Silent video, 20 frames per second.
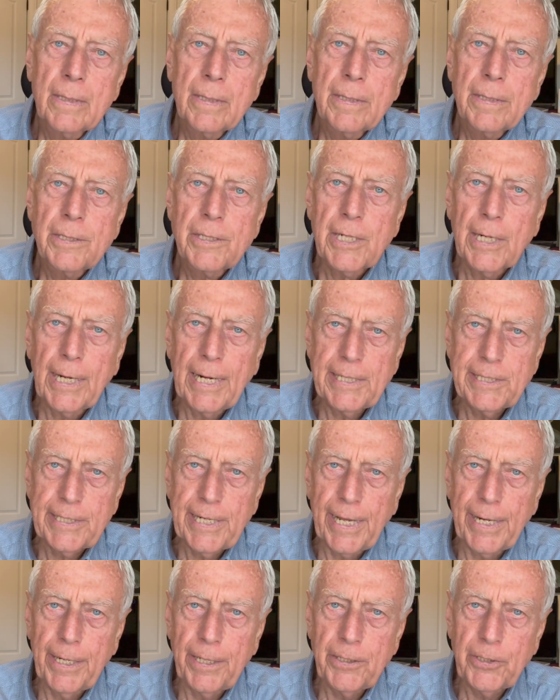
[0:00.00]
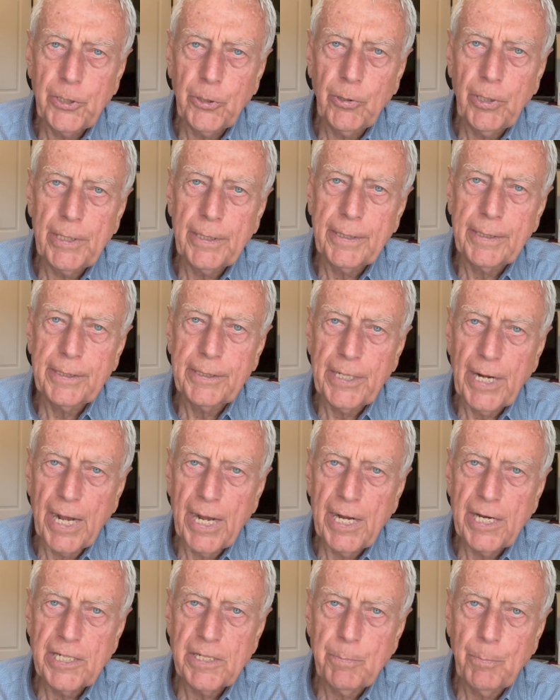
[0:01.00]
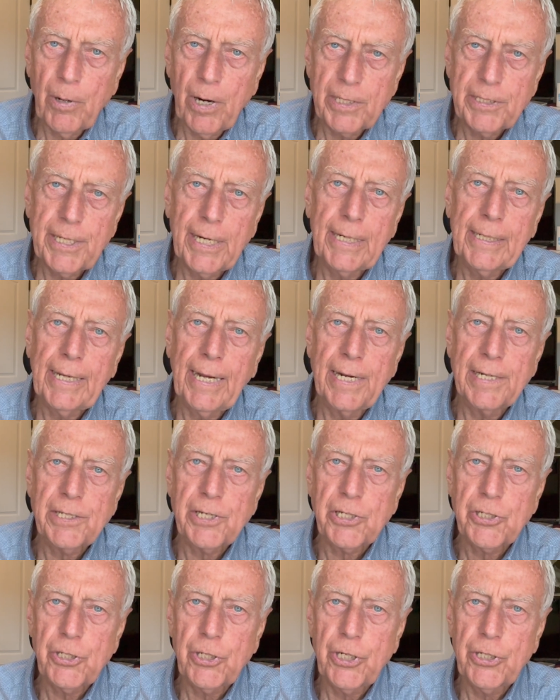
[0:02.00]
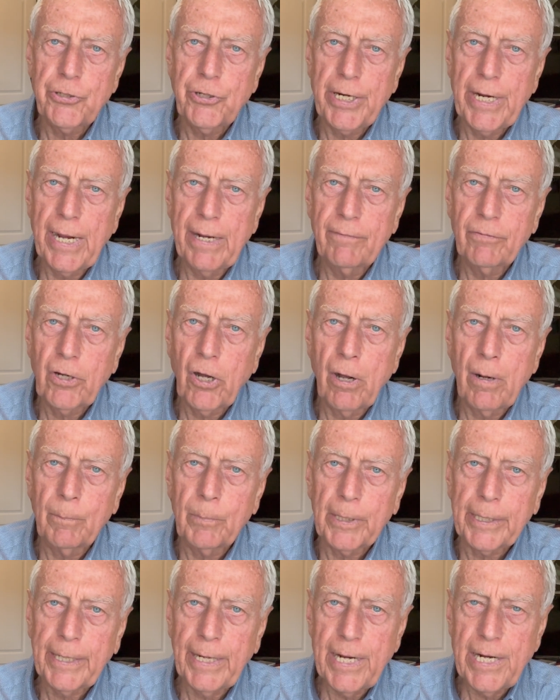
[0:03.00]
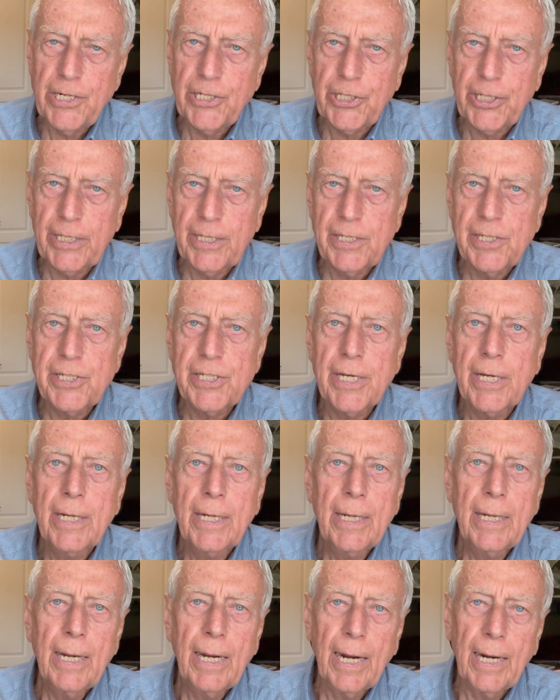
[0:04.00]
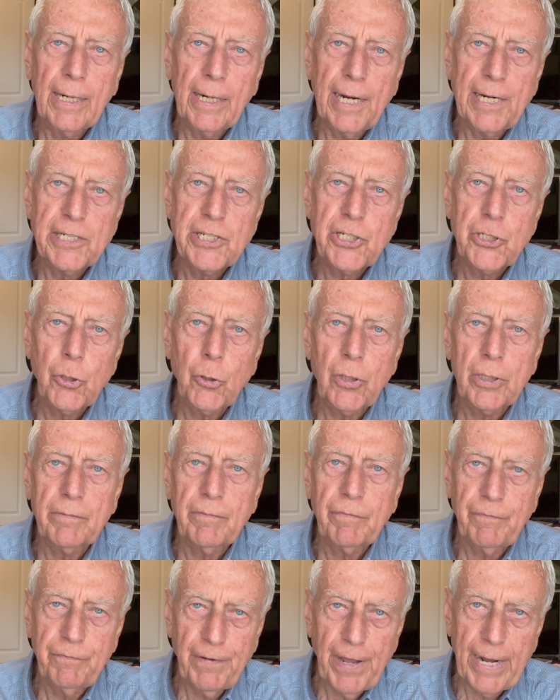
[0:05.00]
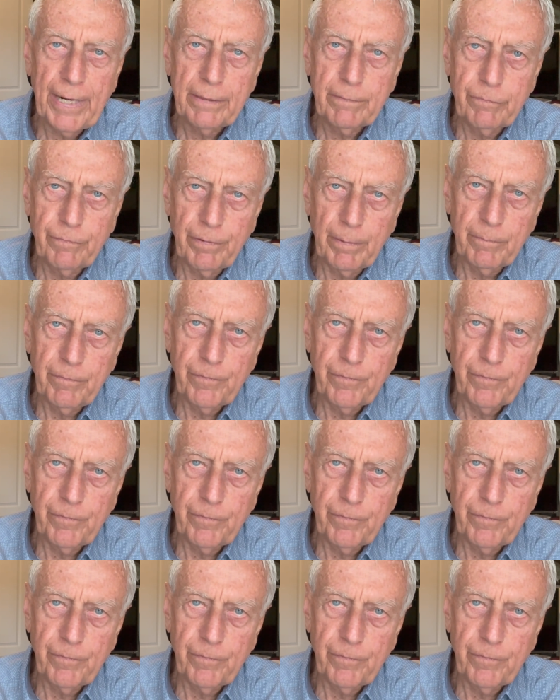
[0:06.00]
So let's get into it. Does prostate cancer surgery have complications? And let's sort fact from